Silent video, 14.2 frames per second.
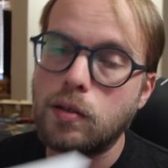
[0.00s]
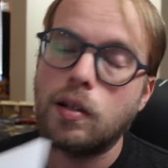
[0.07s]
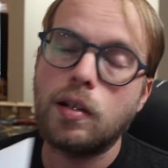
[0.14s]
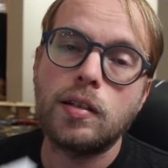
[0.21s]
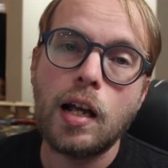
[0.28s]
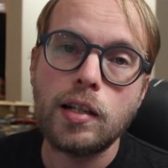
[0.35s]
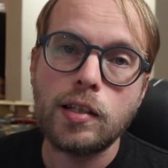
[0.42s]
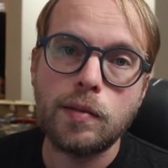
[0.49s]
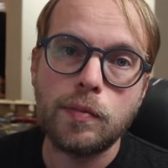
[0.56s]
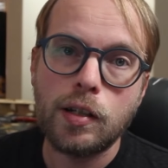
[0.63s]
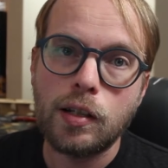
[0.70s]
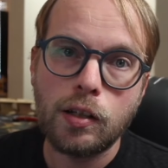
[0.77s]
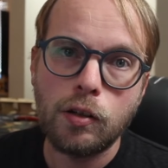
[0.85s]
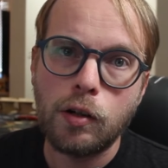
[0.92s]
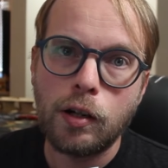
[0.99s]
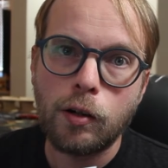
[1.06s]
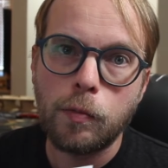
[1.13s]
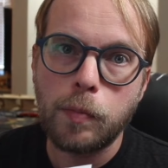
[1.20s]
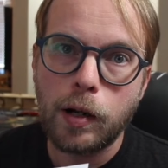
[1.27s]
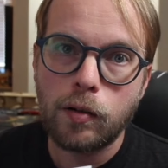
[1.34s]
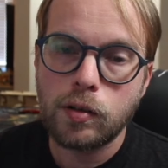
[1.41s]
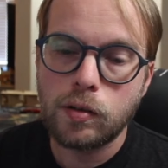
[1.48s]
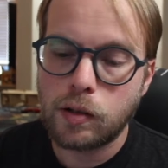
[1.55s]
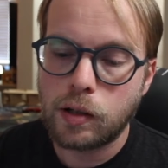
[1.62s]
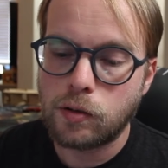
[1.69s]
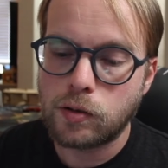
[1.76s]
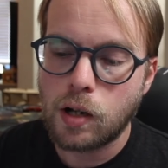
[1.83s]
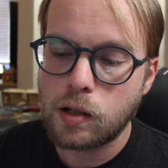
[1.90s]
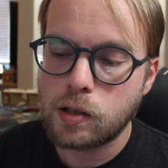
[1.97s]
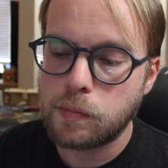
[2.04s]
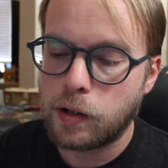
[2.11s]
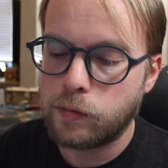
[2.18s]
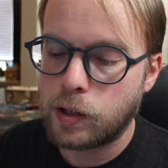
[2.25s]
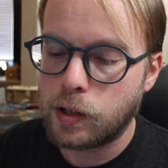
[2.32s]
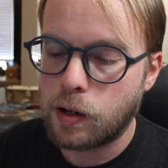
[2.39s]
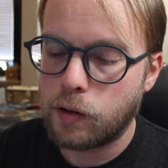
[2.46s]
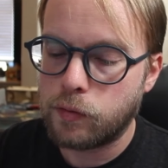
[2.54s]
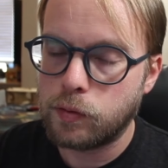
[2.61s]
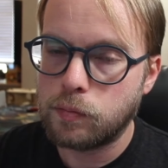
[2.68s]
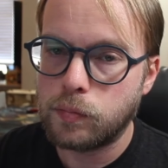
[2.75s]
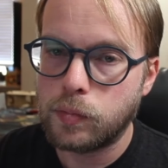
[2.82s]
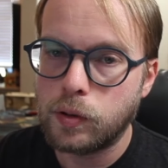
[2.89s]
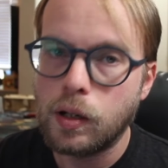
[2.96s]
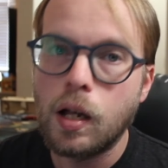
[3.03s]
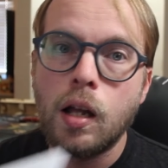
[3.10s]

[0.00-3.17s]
not something that you hear about or hear talked about very often, but